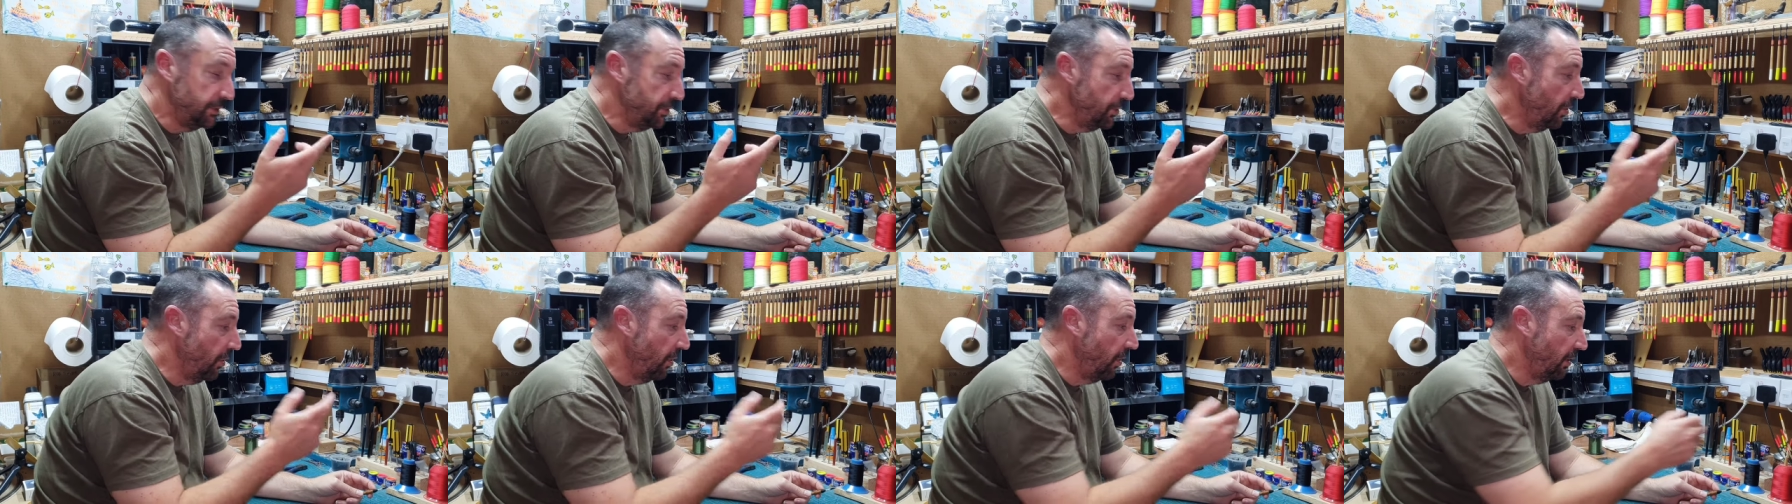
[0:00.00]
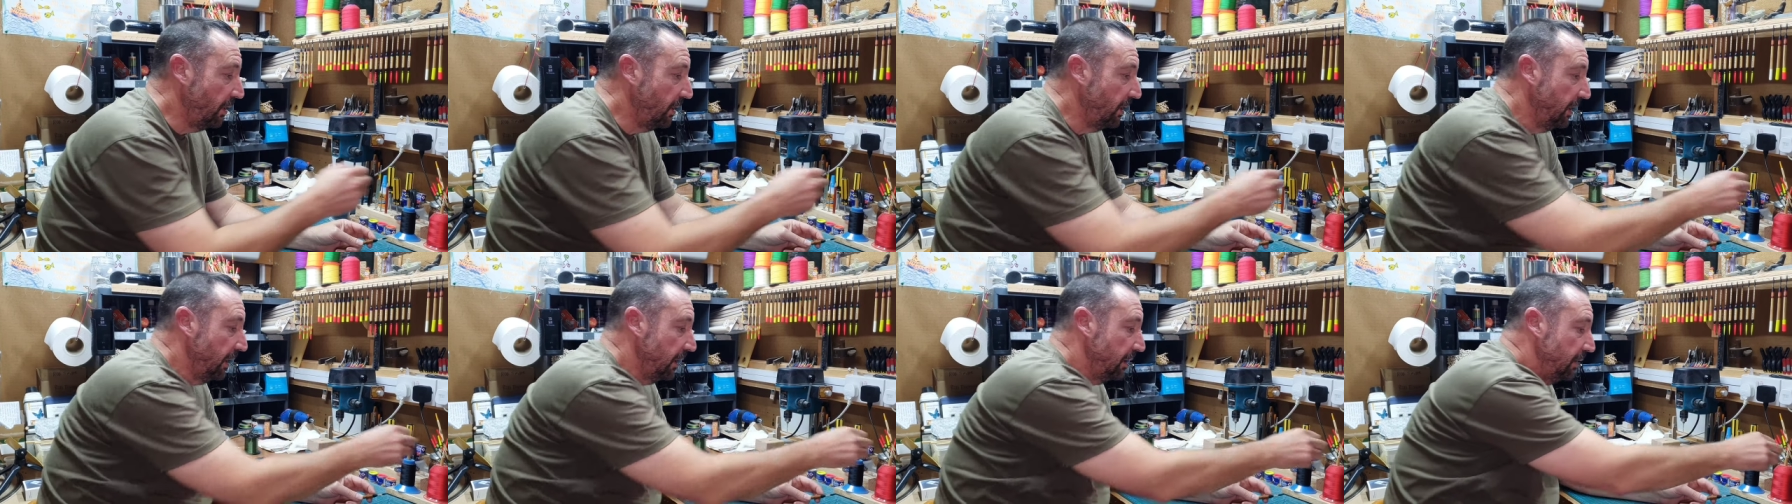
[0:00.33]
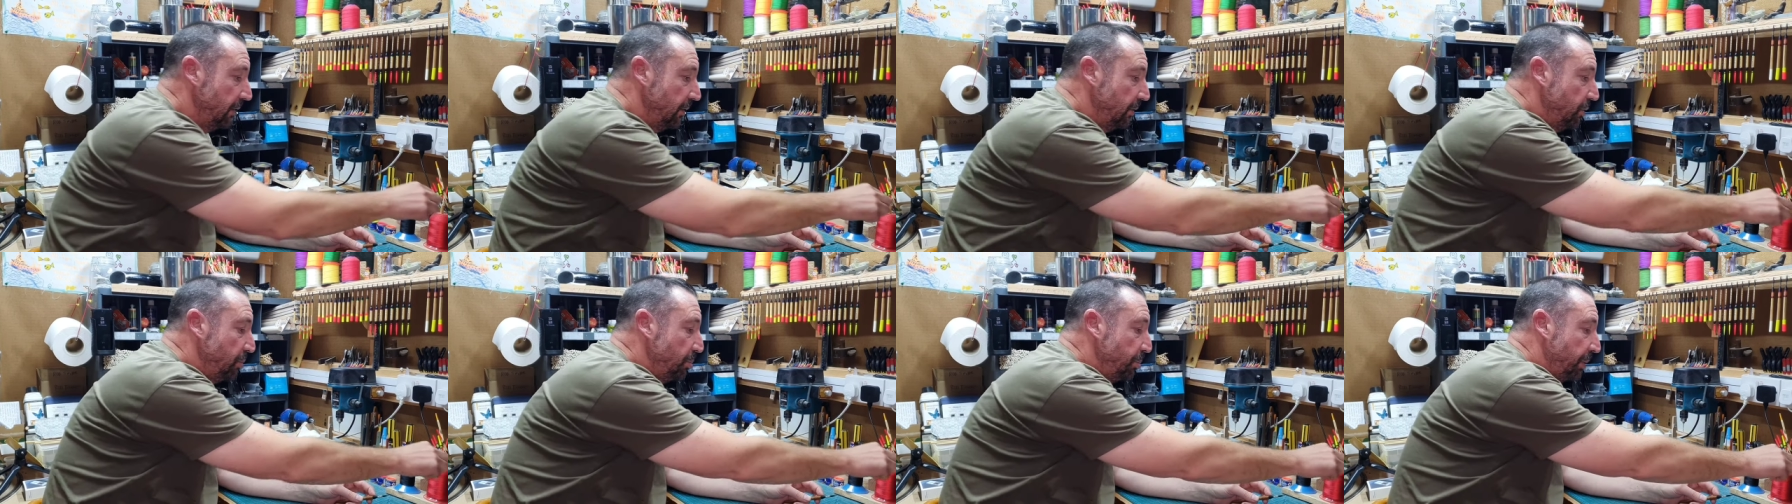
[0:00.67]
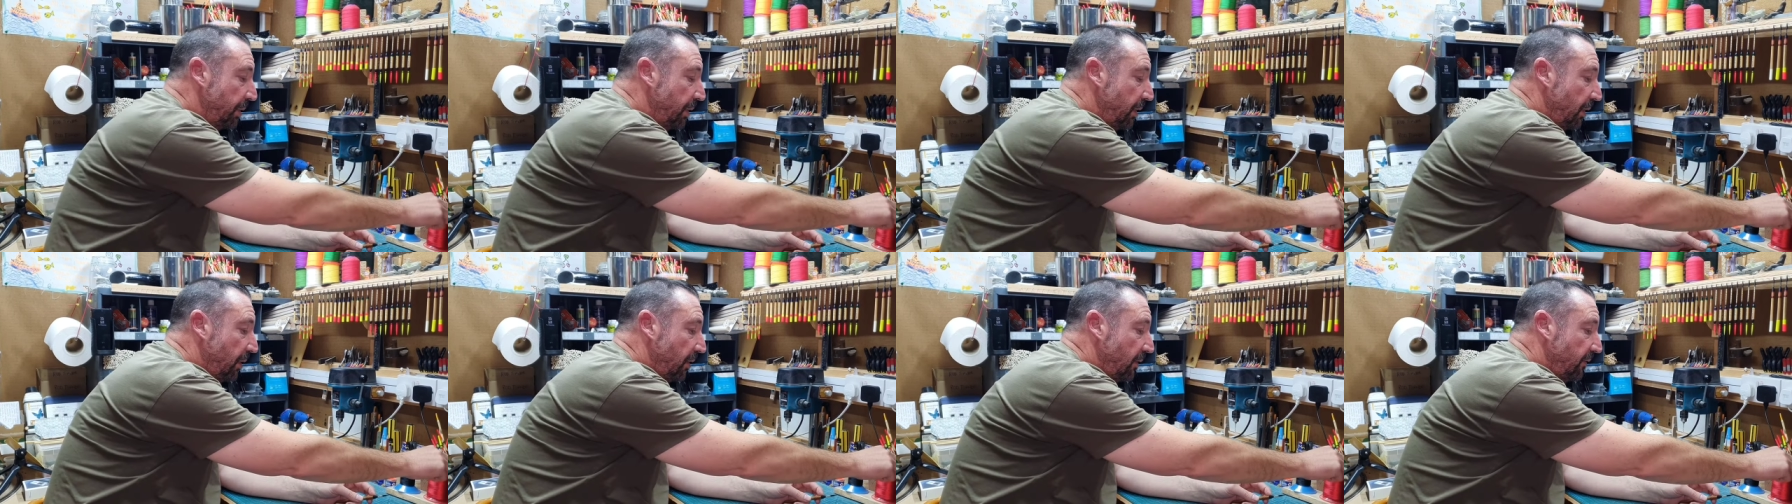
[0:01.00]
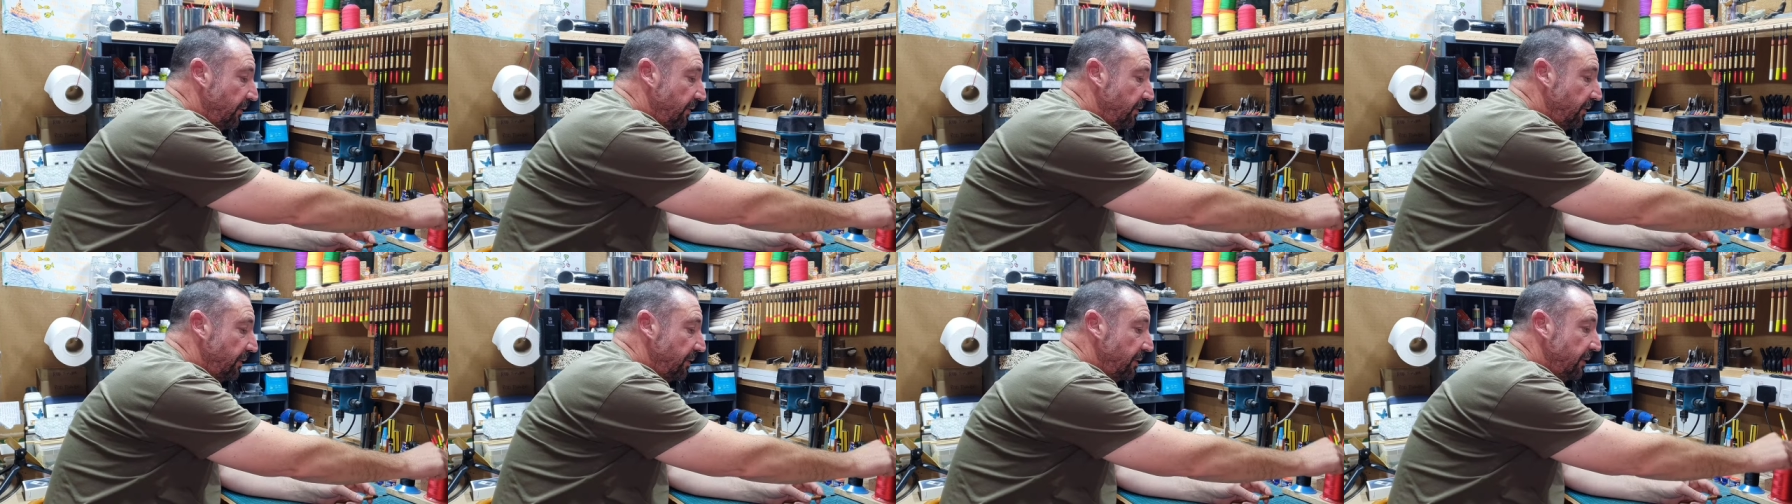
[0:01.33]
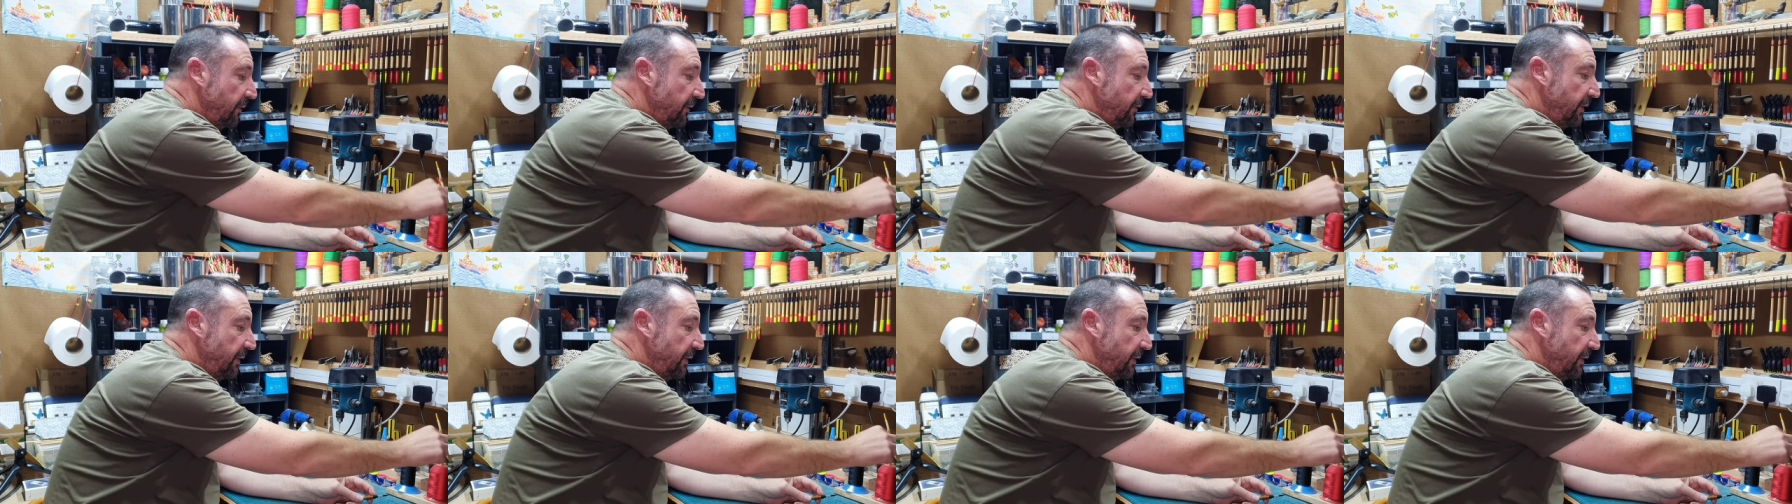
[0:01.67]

knot and loop of